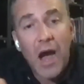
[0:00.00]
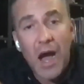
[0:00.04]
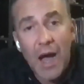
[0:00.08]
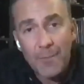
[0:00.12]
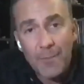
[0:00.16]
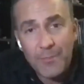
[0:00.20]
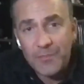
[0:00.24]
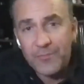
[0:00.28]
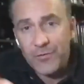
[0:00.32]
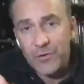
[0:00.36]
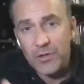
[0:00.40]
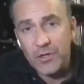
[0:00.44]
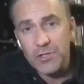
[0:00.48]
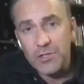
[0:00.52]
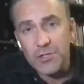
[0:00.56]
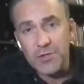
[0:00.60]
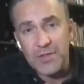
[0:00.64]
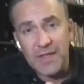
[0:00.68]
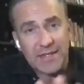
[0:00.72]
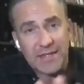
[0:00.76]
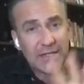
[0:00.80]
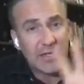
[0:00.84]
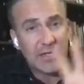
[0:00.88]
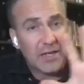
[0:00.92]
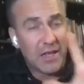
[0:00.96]
I prefer to
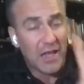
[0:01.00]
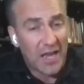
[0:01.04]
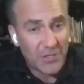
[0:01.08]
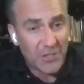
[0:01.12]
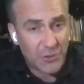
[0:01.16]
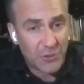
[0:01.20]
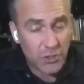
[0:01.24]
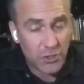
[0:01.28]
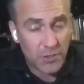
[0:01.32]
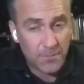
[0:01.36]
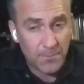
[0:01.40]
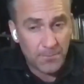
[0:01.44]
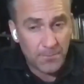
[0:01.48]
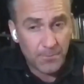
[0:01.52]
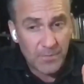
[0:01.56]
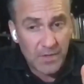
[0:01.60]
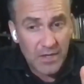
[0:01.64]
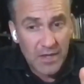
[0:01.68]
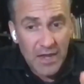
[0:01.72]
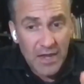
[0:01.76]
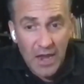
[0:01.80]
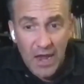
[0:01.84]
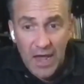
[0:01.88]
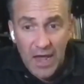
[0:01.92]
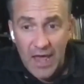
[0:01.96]
do that in Lightroom,
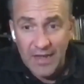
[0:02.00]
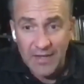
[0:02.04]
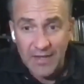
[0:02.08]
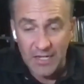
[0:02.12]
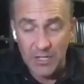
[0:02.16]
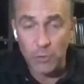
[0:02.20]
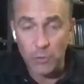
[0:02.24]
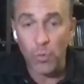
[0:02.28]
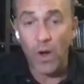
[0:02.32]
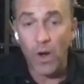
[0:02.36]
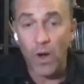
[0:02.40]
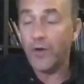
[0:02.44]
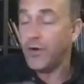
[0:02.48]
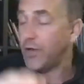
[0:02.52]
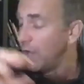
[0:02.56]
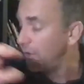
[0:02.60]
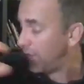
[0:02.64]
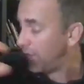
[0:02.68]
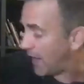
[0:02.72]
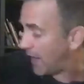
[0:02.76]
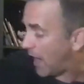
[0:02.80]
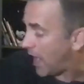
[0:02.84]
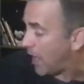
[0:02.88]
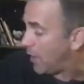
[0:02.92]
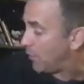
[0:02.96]
and
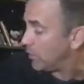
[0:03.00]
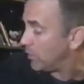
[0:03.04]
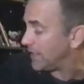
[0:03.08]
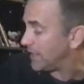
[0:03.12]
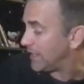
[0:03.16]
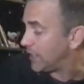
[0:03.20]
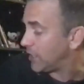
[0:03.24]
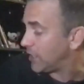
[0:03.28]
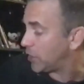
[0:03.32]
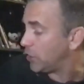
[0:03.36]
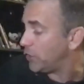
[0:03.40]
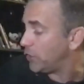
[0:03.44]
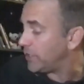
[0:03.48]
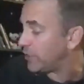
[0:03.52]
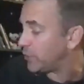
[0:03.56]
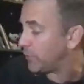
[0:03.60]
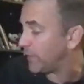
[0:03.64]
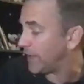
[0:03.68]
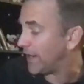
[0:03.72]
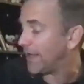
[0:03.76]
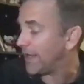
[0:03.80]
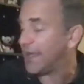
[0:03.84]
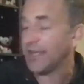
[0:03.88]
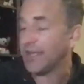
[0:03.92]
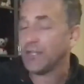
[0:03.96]
Eduardo, I will include it
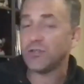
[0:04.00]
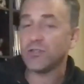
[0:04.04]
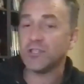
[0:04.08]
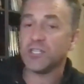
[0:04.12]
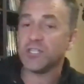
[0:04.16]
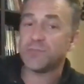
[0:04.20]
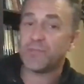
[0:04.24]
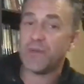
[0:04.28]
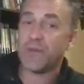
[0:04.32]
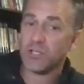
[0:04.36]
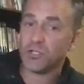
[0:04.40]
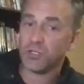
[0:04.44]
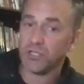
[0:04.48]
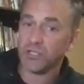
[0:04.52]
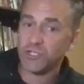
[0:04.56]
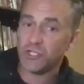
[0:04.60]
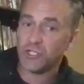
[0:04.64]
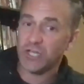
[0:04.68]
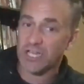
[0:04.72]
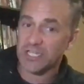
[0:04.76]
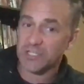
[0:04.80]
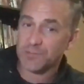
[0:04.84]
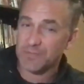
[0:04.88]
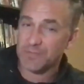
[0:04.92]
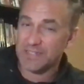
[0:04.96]
when I get to the special
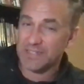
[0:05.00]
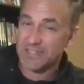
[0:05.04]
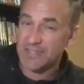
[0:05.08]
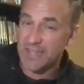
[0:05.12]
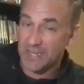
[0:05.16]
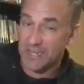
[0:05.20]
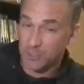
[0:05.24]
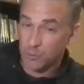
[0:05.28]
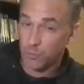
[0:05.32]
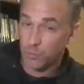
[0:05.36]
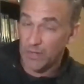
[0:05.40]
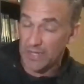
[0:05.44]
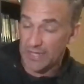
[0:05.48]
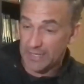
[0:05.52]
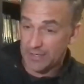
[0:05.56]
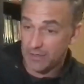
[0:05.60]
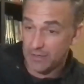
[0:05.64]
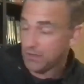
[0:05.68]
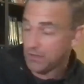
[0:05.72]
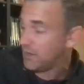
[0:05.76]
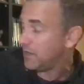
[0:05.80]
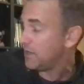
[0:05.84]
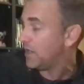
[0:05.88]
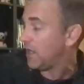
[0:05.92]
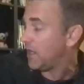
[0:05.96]
adjustments next
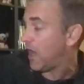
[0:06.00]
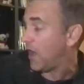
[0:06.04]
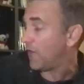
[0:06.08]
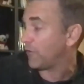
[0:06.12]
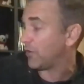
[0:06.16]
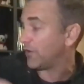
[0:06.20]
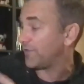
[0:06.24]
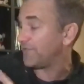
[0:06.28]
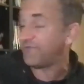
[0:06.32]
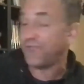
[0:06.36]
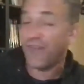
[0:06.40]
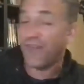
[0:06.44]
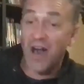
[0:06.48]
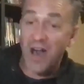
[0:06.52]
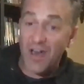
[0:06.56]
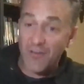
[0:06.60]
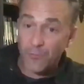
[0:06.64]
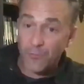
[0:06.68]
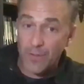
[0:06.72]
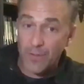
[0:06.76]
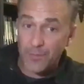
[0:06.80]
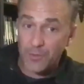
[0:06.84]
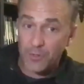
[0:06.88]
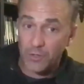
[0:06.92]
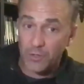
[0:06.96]
week. I've got
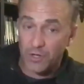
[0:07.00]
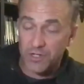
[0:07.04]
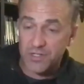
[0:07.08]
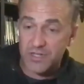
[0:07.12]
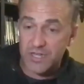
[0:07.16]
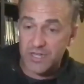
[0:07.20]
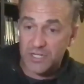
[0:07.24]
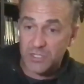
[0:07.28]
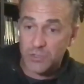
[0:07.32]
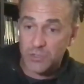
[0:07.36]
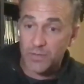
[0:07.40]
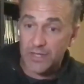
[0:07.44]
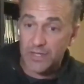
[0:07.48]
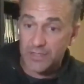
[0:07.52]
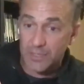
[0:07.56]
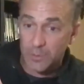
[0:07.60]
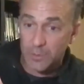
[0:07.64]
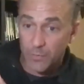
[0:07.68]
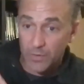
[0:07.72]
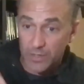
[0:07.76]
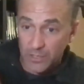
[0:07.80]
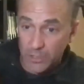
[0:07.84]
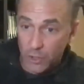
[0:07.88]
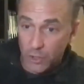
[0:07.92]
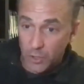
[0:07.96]
5 webinars next week
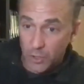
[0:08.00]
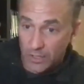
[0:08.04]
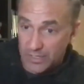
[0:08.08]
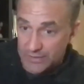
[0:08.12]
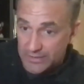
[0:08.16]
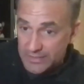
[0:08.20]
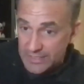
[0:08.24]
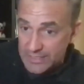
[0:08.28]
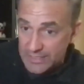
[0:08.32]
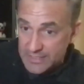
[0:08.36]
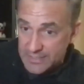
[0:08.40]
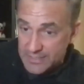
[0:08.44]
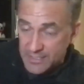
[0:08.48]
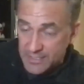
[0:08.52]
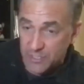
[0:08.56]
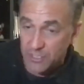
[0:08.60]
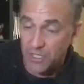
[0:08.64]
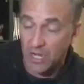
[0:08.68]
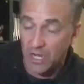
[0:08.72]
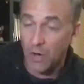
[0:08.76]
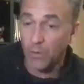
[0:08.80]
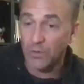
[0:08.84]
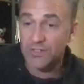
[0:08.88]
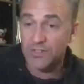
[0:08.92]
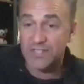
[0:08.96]
that we're going to look at these things.
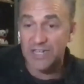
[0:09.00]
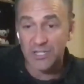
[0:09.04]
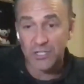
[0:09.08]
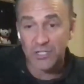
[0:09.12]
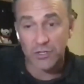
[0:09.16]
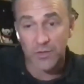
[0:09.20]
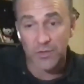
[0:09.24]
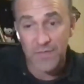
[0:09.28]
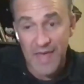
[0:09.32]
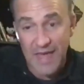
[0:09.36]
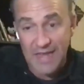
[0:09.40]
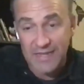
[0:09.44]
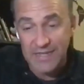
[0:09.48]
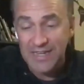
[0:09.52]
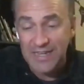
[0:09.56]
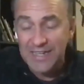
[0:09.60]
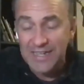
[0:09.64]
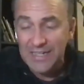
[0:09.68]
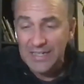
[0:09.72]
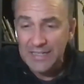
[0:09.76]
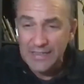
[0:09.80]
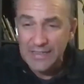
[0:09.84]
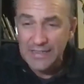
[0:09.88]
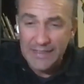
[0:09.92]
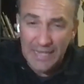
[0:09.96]
So I will touch on that
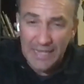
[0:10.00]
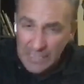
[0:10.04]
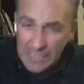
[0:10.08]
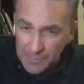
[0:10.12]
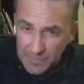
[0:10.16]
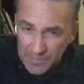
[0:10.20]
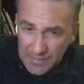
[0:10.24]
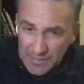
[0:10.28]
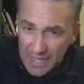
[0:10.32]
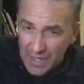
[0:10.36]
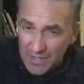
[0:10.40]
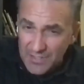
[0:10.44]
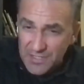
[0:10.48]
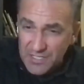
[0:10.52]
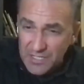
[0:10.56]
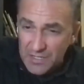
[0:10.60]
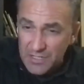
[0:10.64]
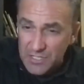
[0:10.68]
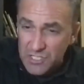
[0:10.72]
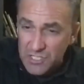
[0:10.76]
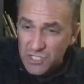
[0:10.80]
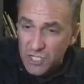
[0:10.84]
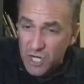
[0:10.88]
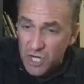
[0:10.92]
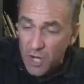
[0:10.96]
a little bit outside
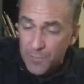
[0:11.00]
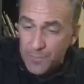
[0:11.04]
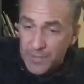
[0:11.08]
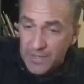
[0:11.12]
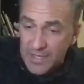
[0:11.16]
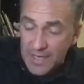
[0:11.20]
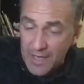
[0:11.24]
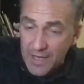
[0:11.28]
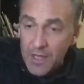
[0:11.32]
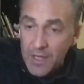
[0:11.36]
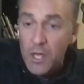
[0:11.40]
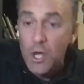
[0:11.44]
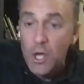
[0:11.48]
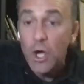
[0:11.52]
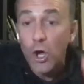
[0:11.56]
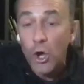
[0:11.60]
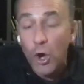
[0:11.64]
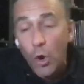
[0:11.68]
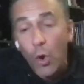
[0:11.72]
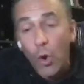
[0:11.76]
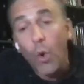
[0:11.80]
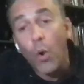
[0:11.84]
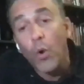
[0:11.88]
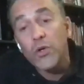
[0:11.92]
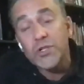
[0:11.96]
of the scope here,
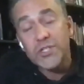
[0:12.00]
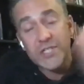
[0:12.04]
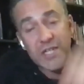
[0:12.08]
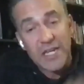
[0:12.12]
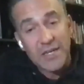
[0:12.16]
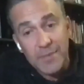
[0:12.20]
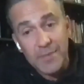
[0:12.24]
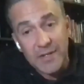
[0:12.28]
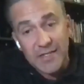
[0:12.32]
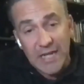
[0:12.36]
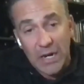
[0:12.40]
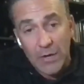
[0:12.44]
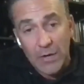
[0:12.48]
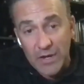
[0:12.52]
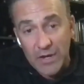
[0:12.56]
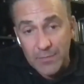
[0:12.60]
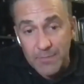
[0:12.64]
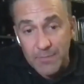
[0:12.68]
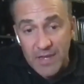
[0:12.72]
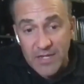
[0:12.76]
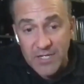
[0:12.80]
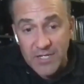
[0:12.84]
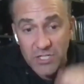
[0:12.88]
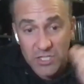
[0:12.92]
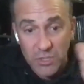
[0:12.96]
or send me a
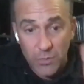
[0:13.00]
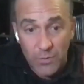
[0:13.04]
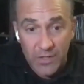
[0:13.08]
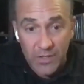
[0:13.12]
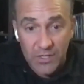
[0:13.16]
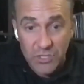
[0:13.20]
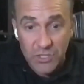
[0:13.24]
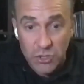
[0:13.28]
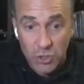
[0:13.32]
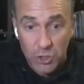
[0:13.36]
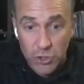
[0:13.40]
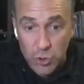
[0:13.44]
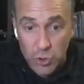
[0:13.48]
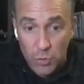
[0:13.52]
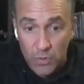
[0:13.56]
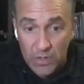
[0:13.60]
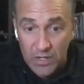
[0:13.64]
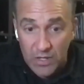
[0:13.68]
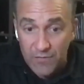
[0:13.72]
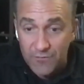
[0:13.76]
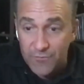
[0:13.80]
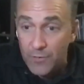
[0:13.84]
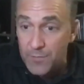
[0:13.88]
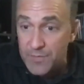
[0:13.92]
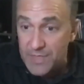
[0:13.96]
direct message and we can start
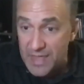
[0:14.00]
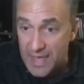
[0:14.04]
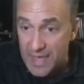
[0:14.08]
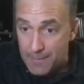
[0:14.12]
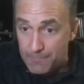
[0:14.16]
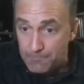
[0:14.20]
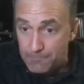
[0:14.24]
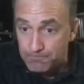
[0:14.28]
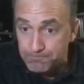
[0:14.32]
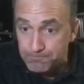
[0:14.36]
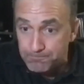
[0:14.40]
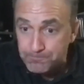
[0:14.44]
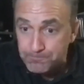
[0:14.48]
talking from there.